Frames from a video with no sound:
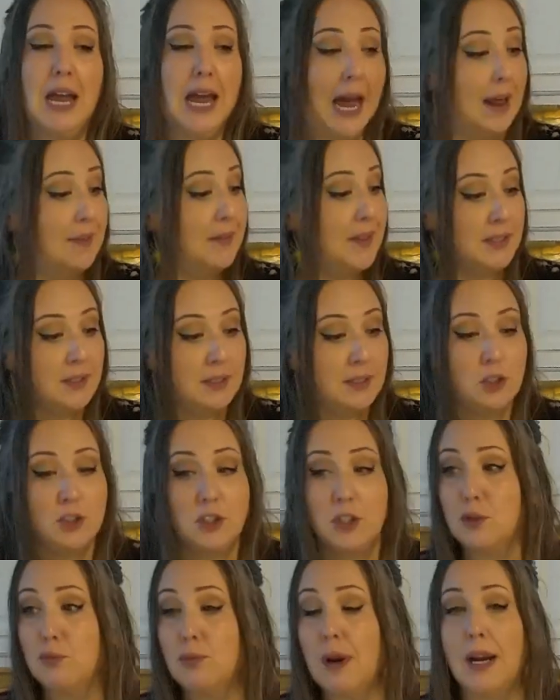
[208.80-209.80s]
And this is
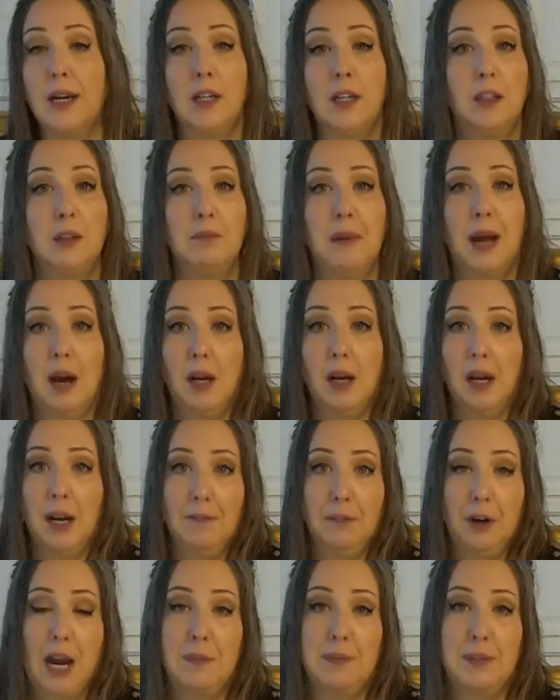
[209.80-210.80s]
just regular milk
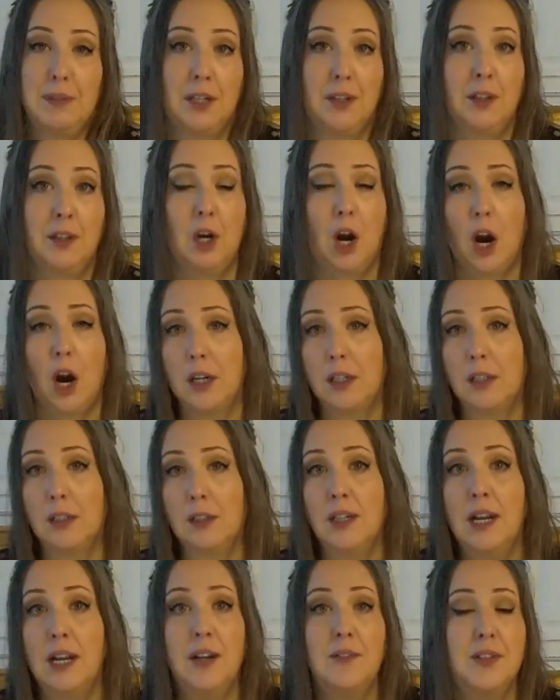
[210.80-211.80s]
I've grabbed out of the
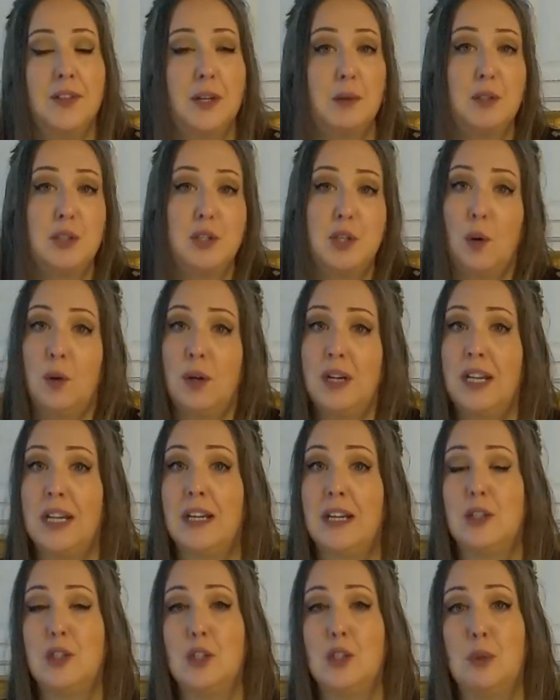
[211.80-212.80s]
carton. There is no
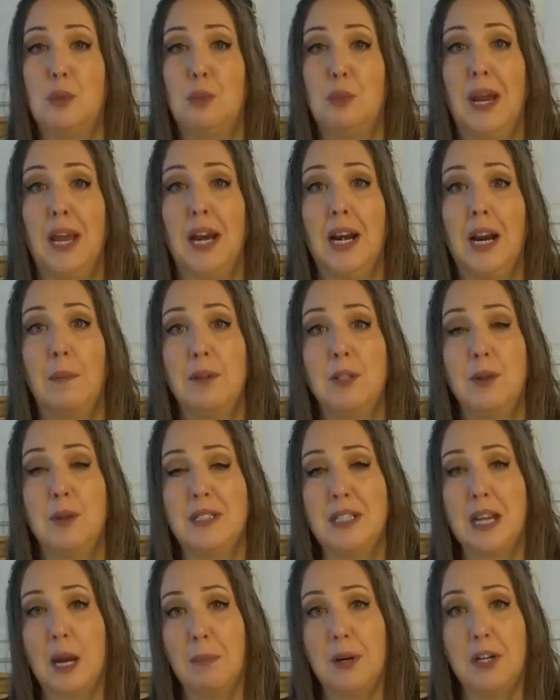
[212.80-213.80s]
need to bring it up to a
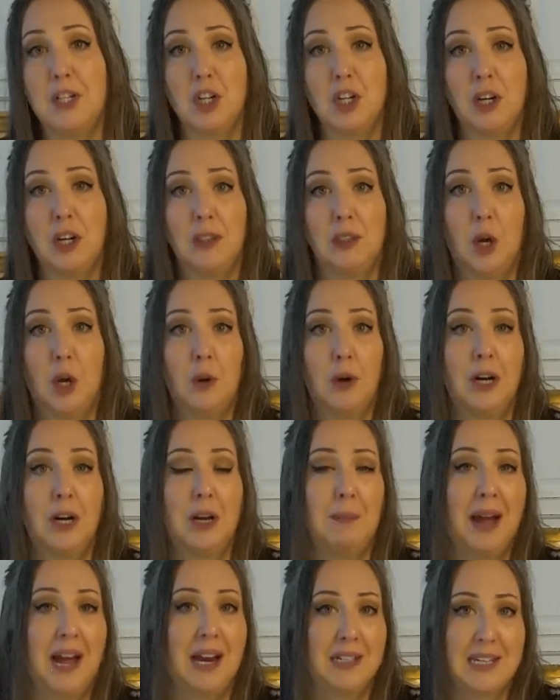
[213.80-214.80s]
temperature and lower
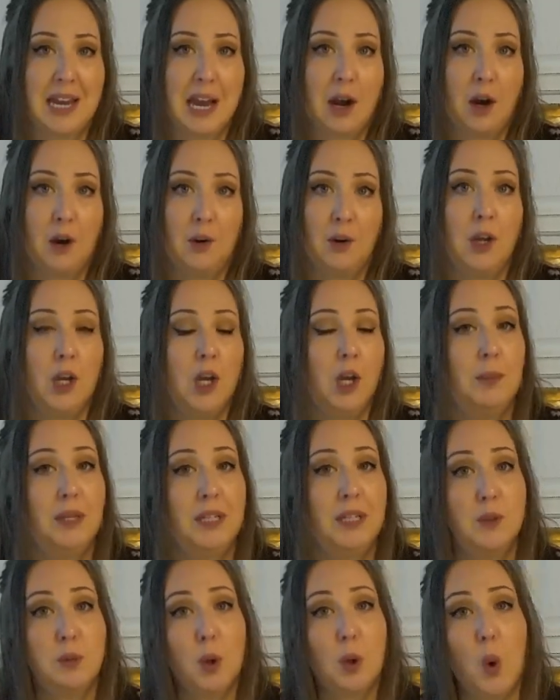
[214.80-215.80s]
it back down
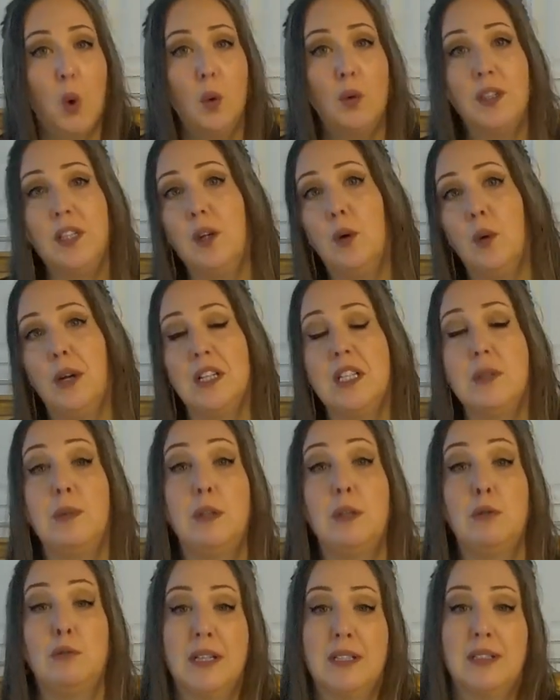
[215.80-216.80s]
because we're only going to
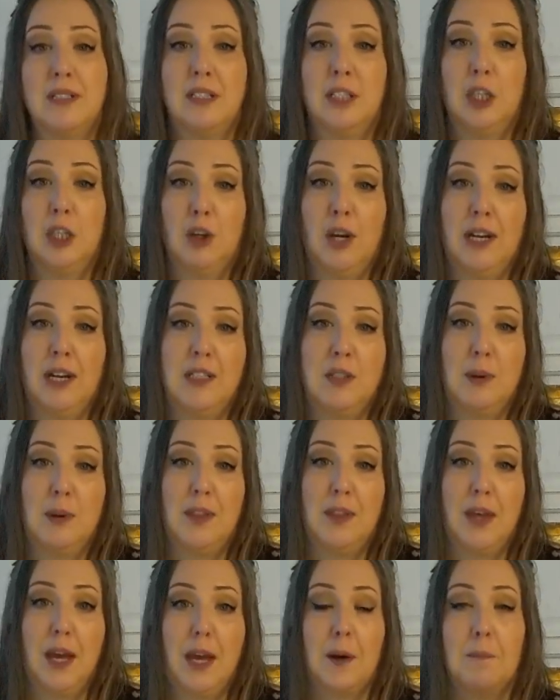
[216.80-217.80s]
be rinsing the grains with
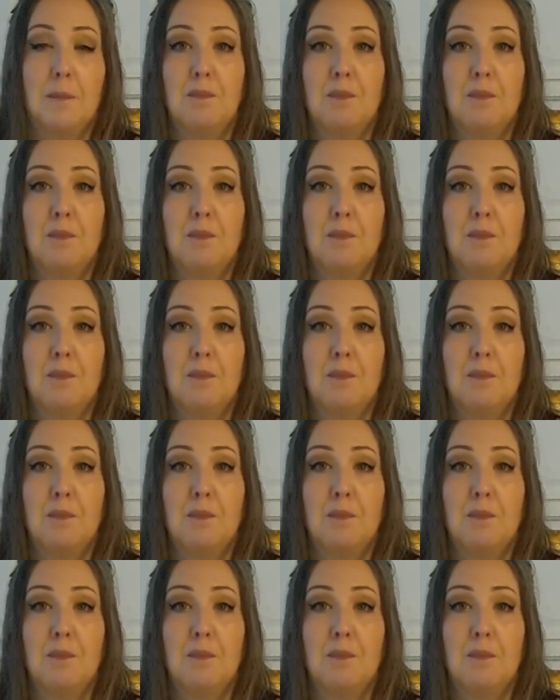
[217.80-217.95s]
it.